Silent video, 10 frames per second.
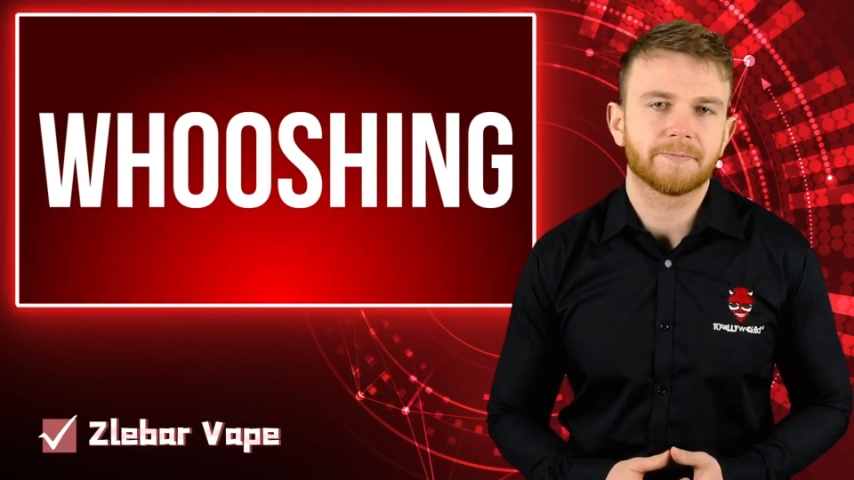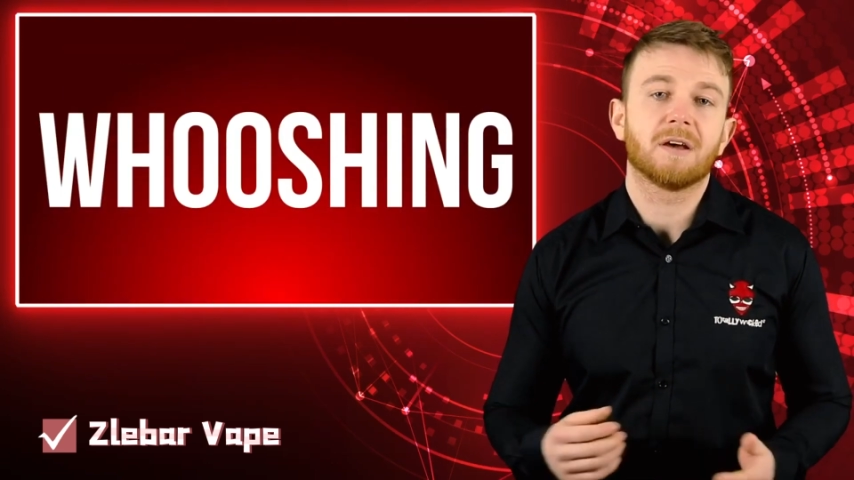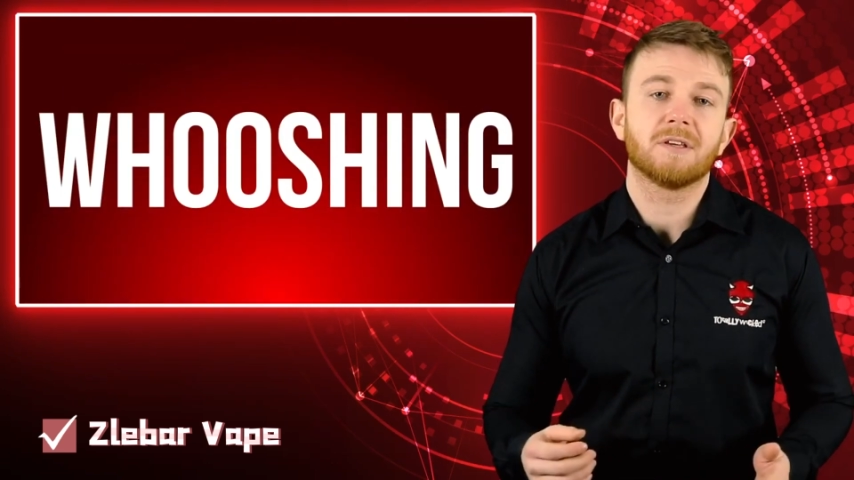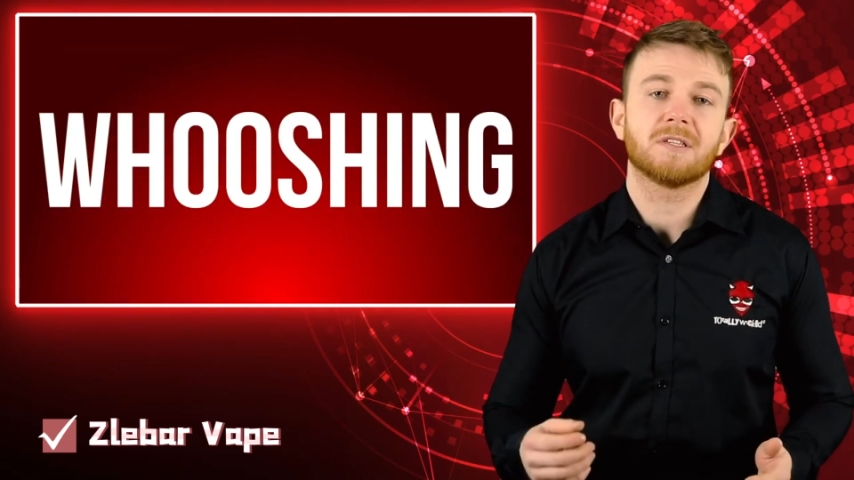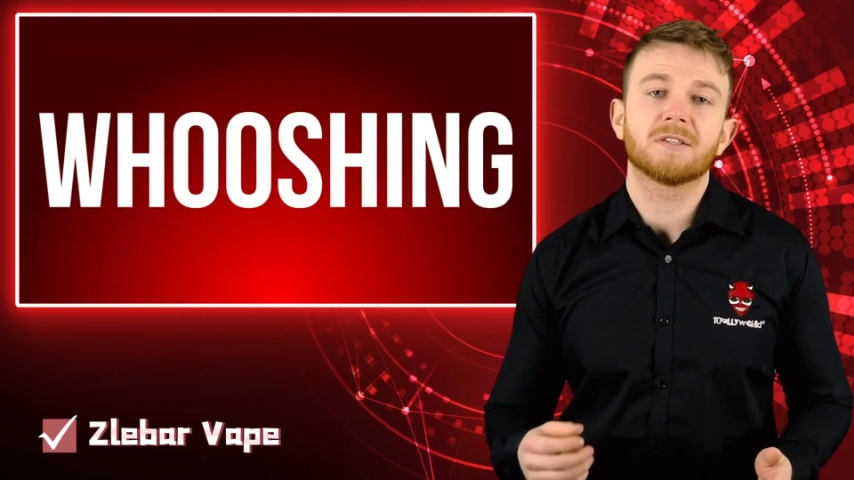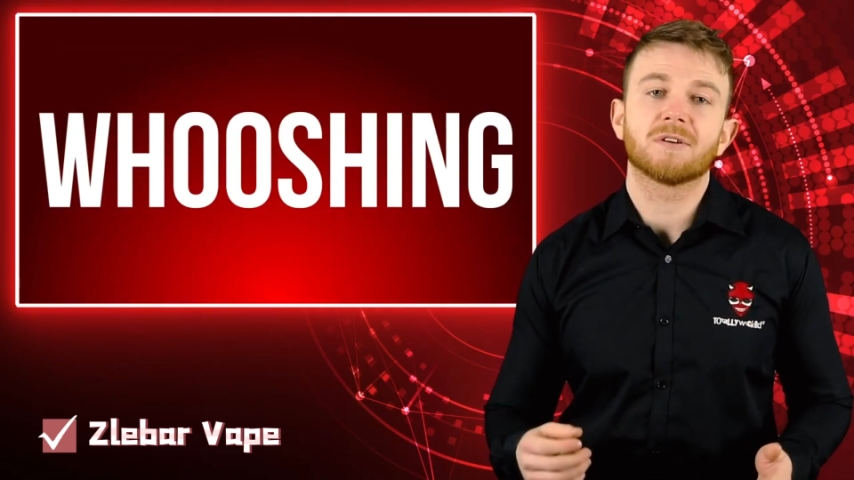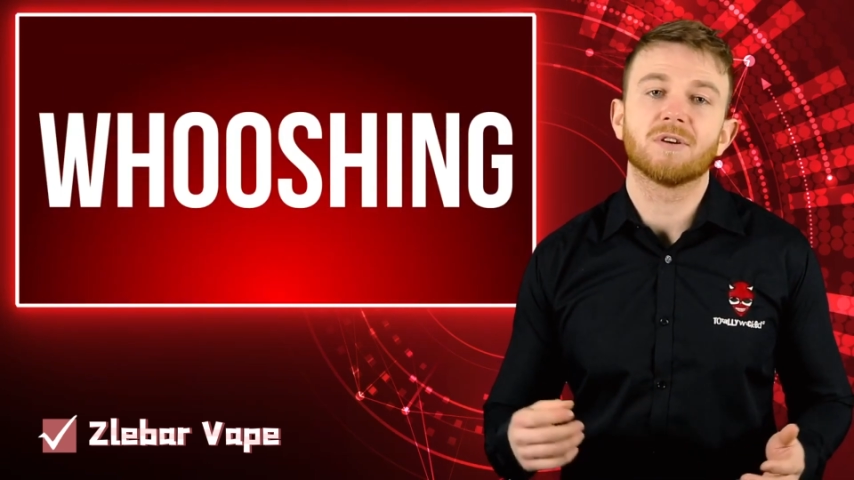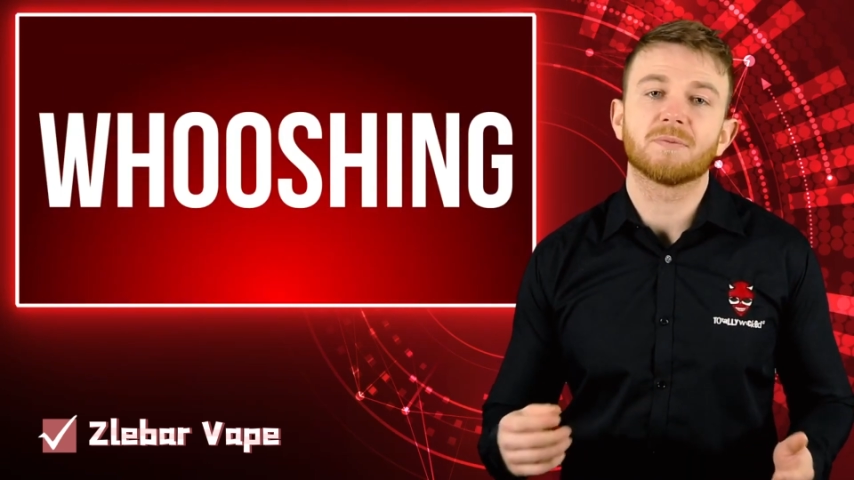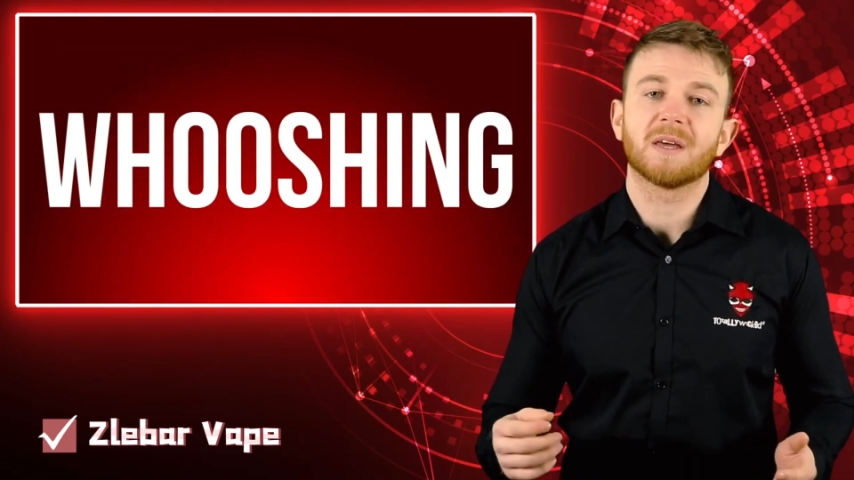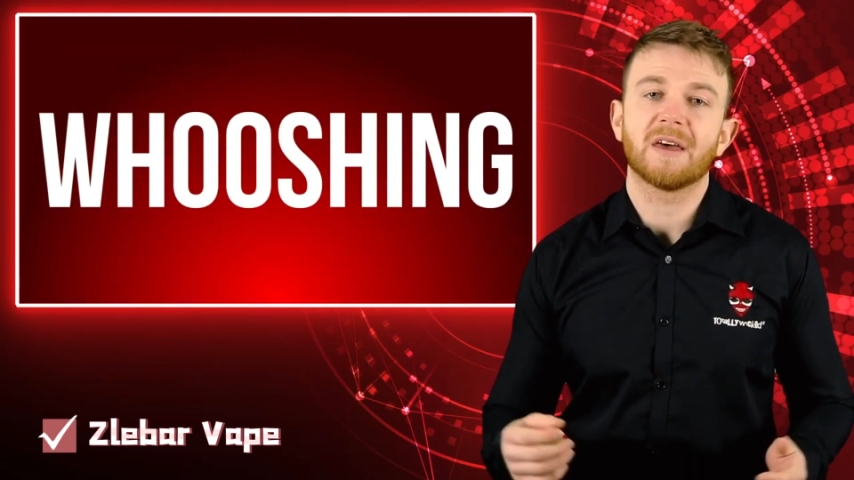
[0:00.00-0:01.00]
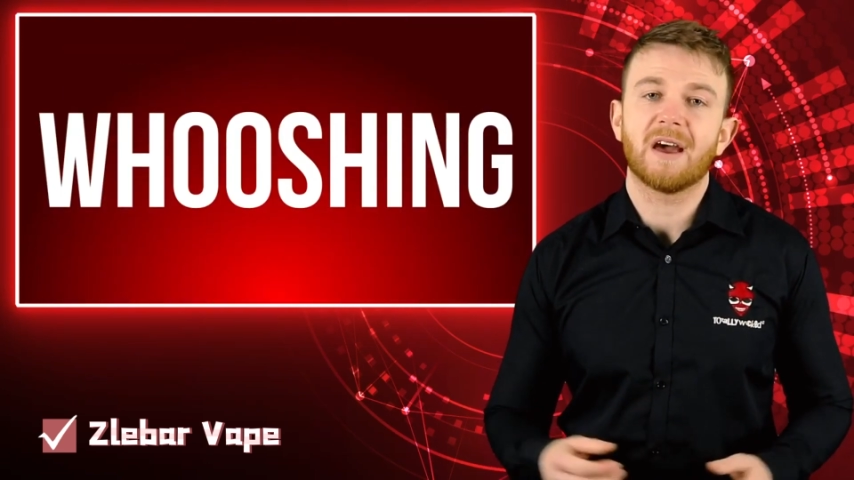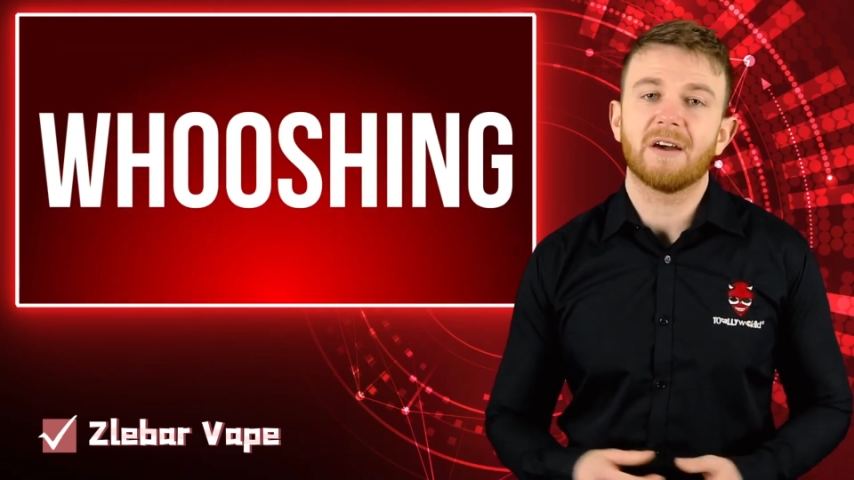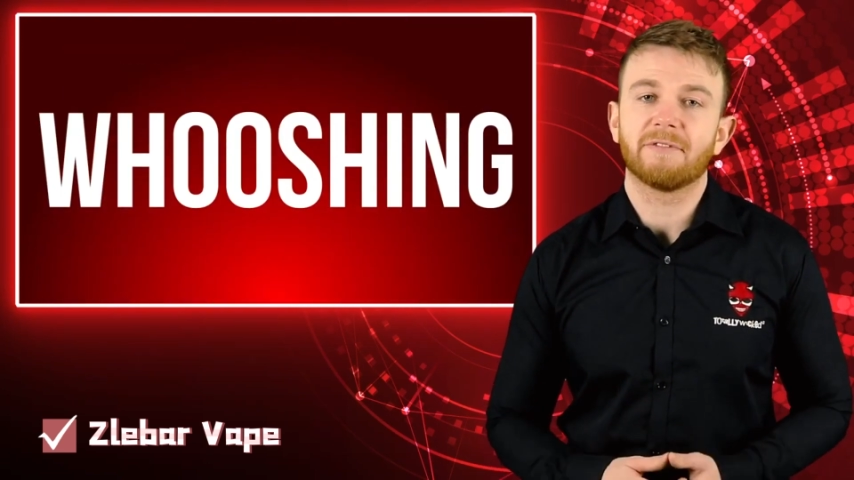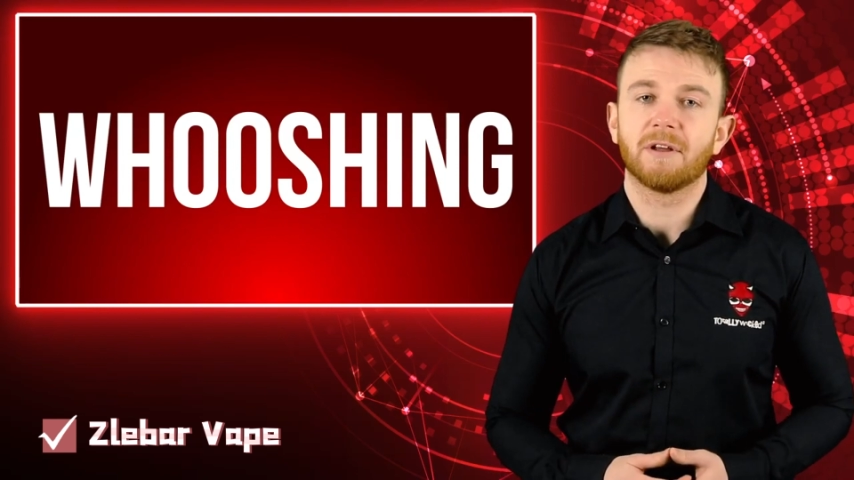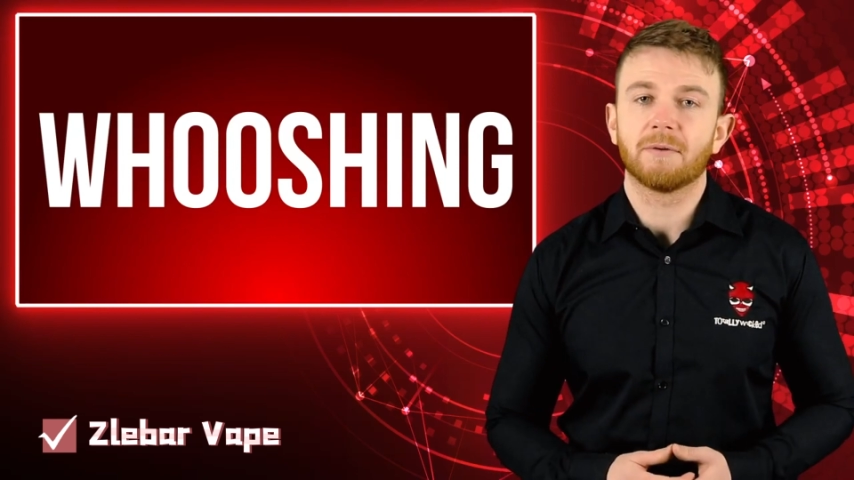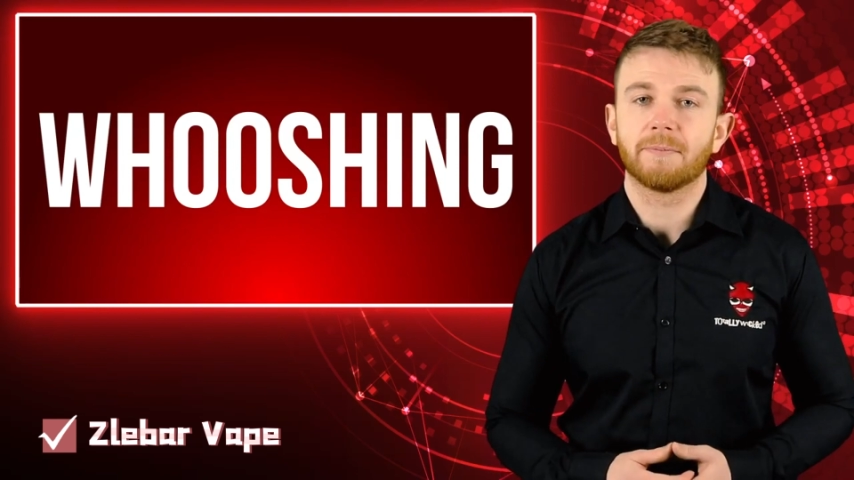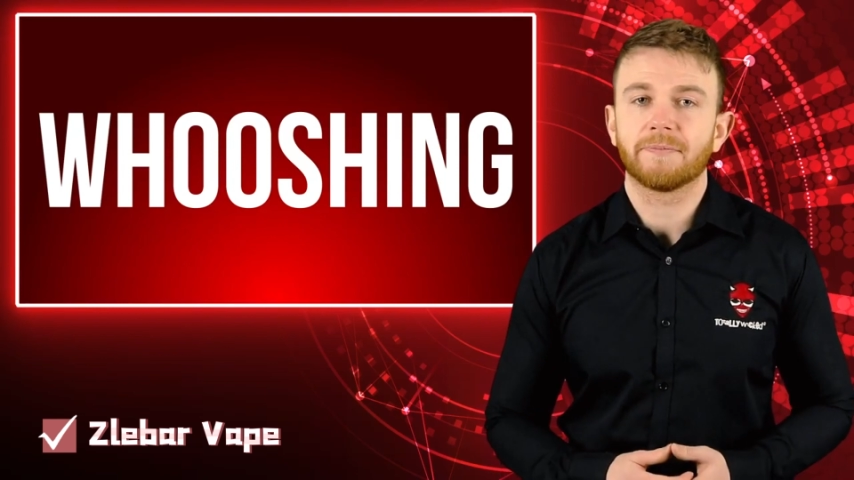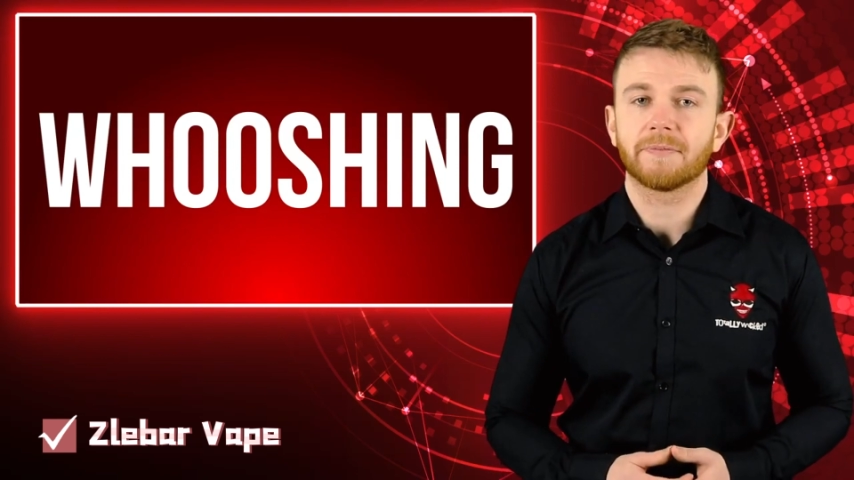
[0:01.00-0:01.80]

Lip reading: Now this is caused by the airflow.